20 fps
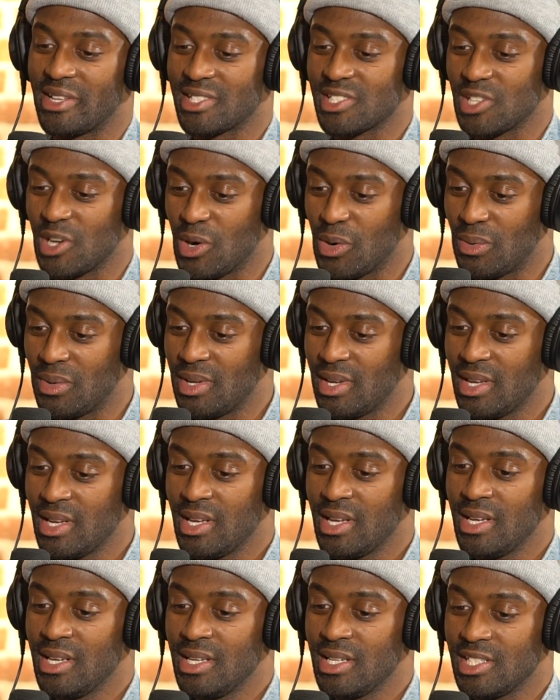So
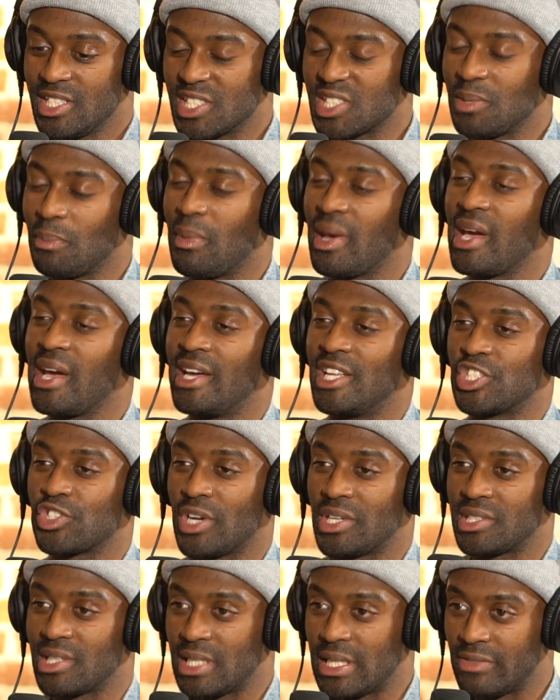just a man trying
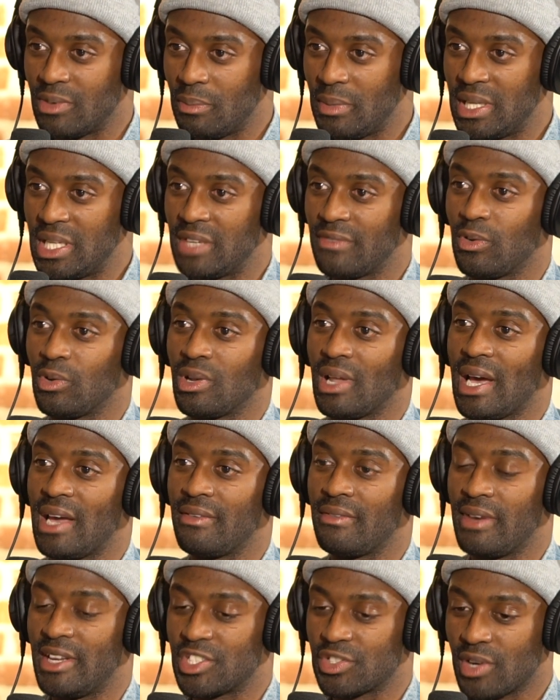to live a meaningful life
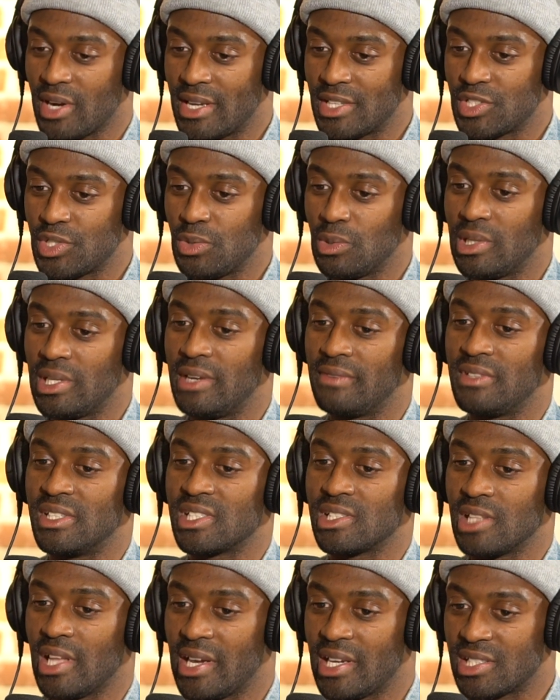and trying to live this
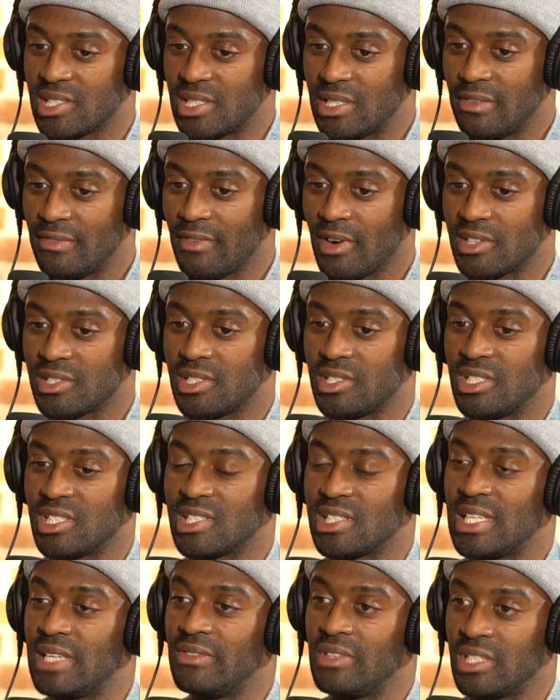legacy versus just
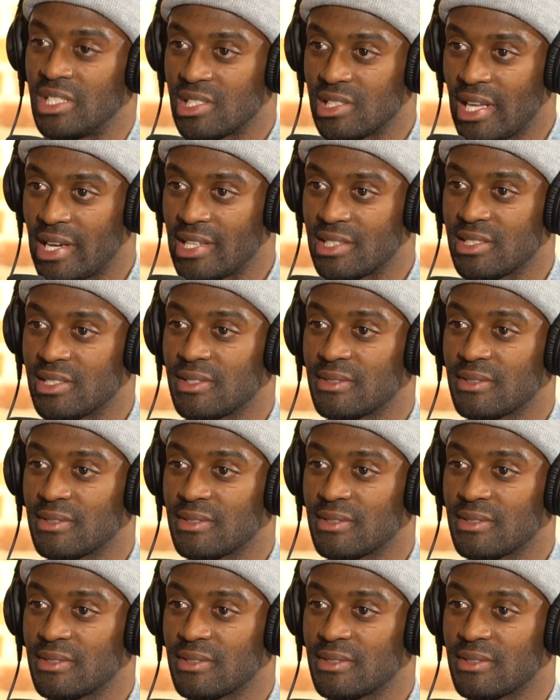leaving this legacy.